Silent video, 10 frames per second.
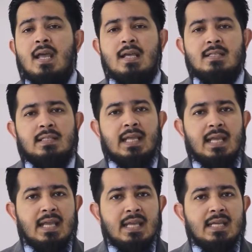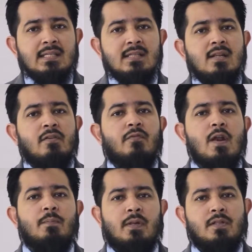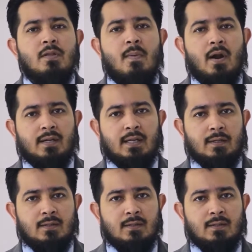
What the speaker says: is easily available in the market.